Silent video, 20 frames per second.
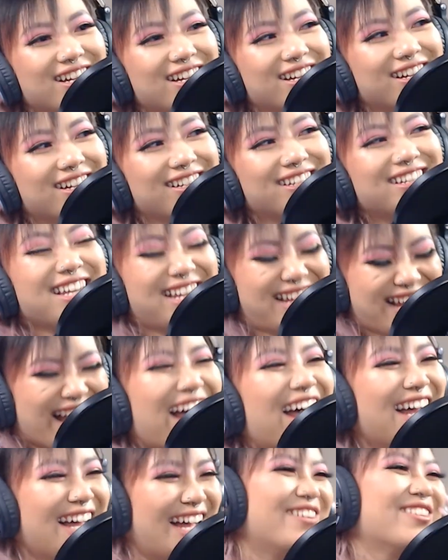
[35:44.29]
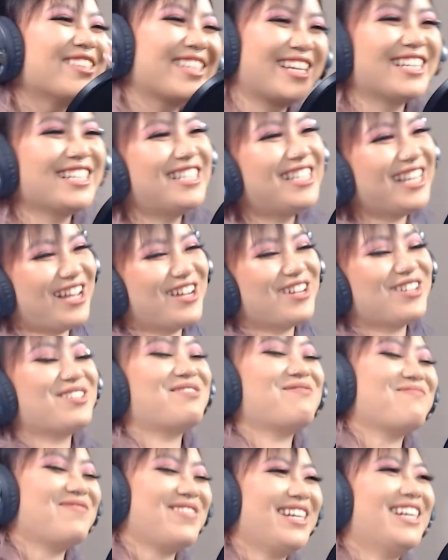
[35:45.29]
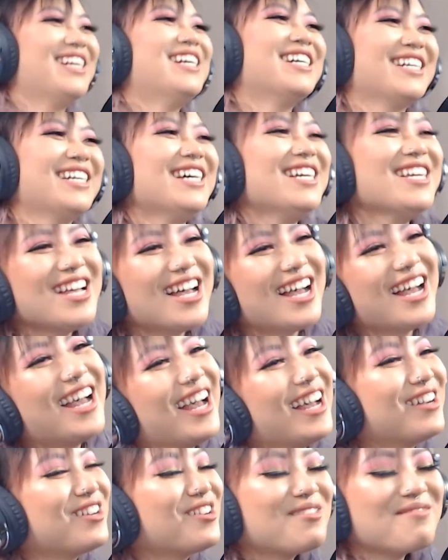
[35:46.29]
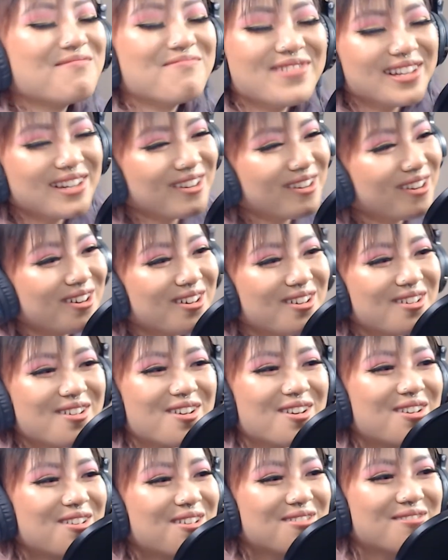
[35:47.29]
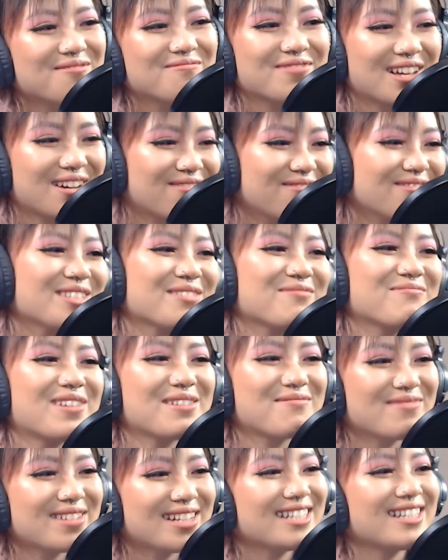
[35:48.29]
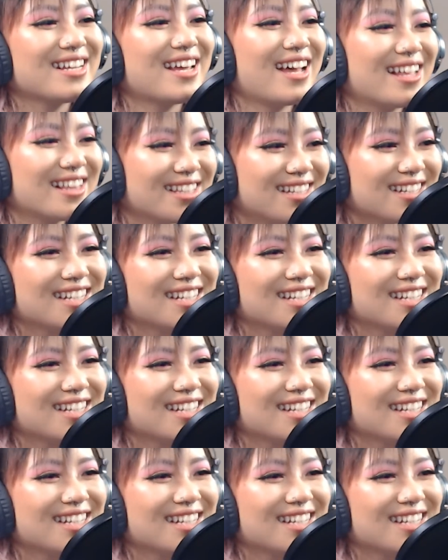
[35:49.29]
Yeah, I was gonna say go big. Go big or go home. That was my mentality.